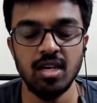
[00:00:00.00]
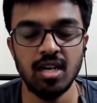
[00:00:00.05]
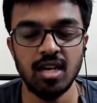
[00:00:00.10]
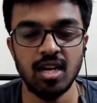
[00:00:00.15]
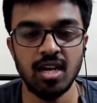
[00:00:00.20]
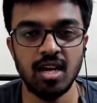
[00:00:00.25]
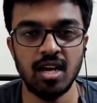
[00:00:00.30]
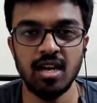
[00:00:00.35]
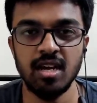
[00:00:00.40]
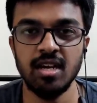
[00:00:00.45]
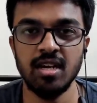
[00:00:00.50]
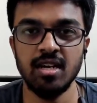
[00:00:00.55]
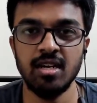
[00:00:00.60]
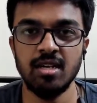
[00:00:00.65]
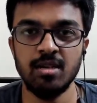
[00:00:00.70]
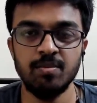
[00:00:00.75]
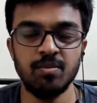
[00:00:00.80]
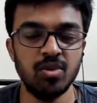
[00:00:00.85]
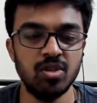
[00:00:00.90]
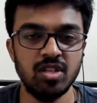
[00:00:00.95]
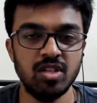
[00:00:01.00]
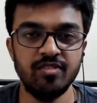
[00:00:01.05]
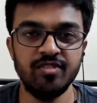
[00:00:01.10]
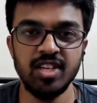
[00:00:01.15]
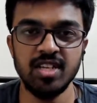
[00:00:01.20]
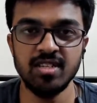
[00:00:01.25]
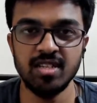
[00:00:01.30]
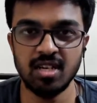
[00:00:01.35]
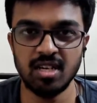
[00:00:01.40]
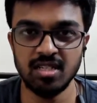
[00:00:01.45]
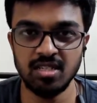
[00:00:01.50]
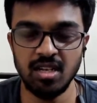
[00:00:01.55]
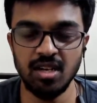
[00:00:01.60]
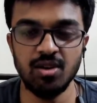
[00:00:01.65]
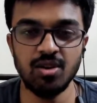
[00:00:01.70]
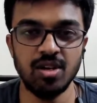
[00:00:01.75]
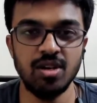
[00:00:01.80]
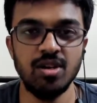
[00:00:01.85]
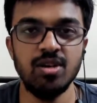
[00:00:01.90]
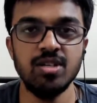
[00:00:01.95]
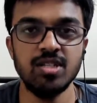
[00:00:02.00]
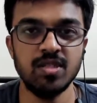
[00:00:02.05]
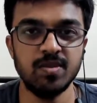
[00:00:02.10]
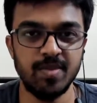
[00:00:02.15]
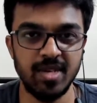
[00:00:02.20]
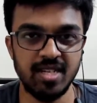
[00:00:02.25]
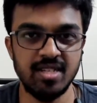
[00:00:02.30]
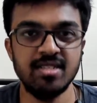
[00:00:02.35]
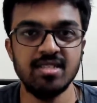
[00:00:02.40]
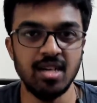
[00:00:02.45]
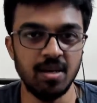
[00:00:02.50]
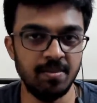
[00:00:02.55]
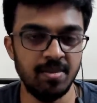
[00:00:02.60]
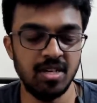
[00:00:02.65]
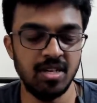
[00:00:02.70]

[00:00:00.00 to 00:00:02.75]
And both of these are actually gonna spend some.